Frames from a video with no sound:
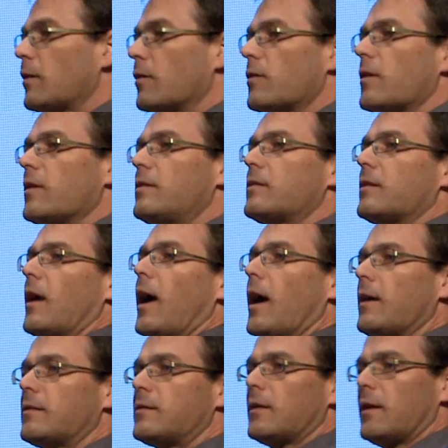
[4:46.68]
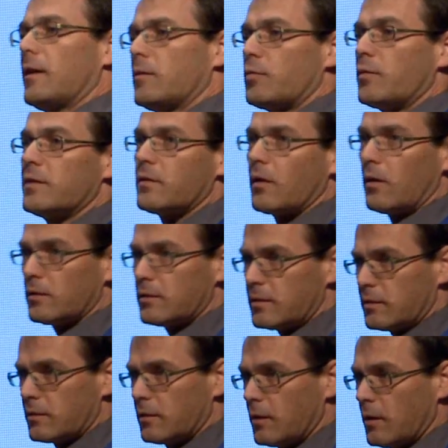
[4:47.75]
on these excellent
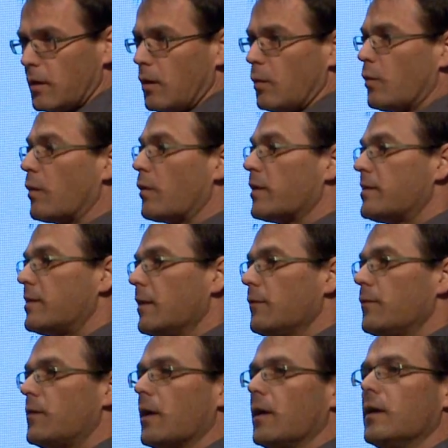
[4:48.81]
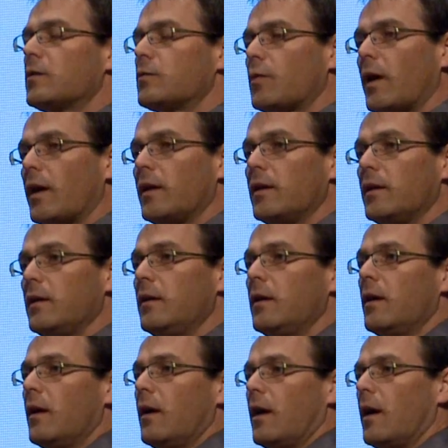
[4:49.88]
results, we received the Israeli
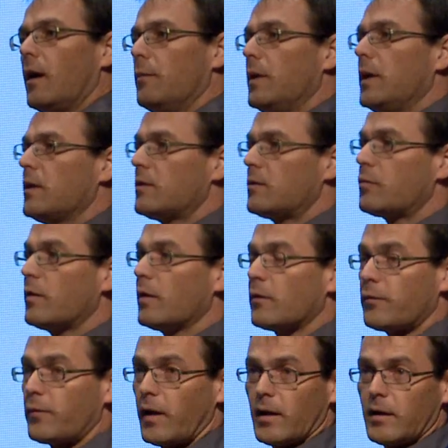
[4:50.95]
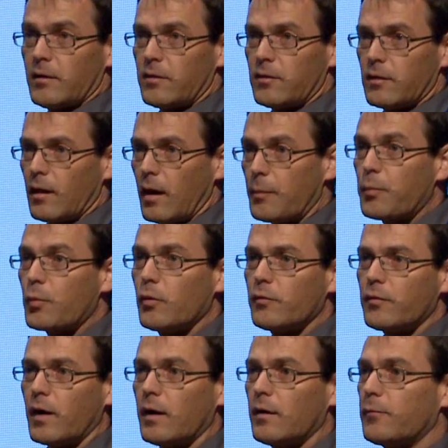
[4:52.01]
uh, Ministry of Health
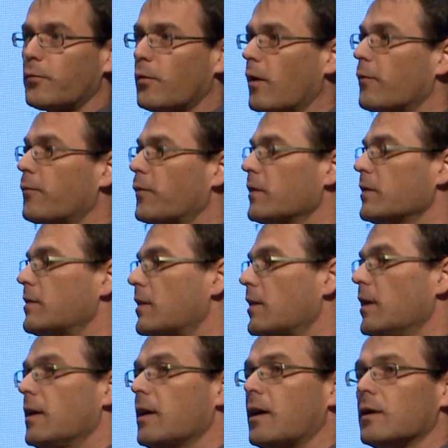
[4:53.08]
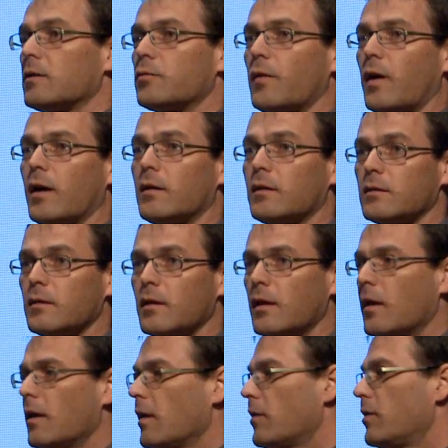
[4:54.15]
approval for our first clinical trial,
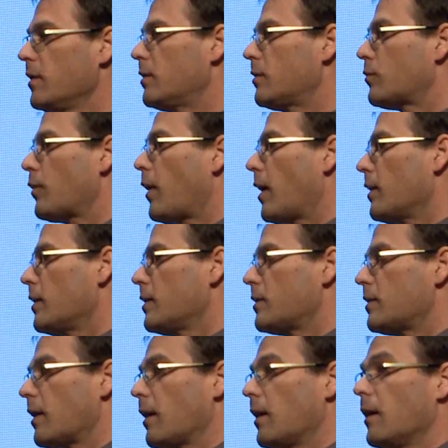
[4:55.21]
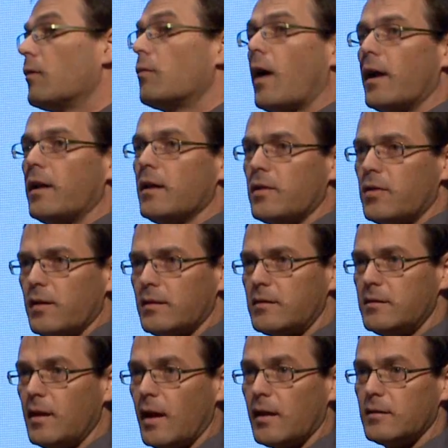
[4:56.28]
this trial is uh, running these
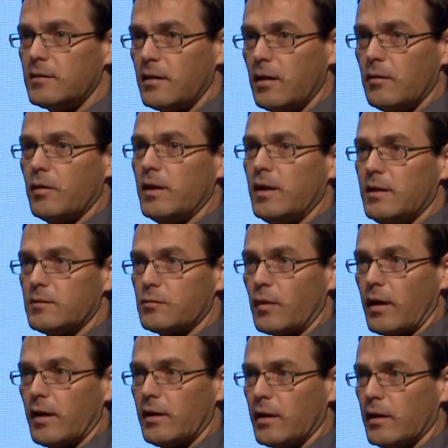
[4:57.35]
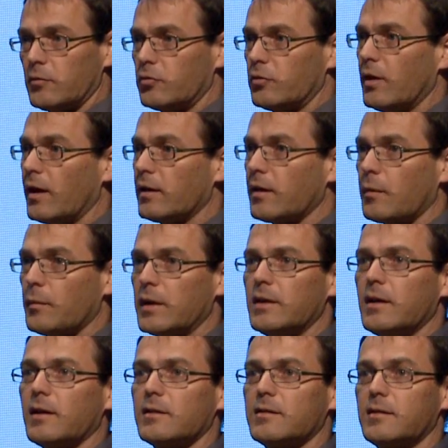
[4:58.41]
days here in Israel at Schneider
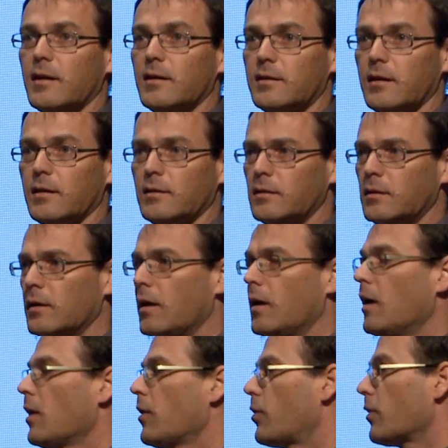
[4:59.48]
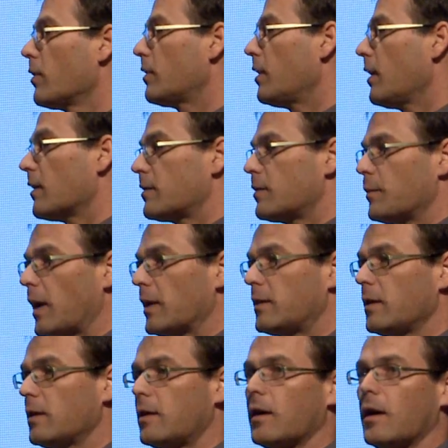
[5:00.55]
Medical Center. 30
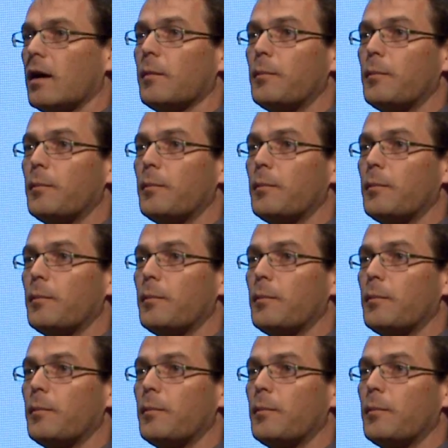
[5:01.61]
asthmatic uh,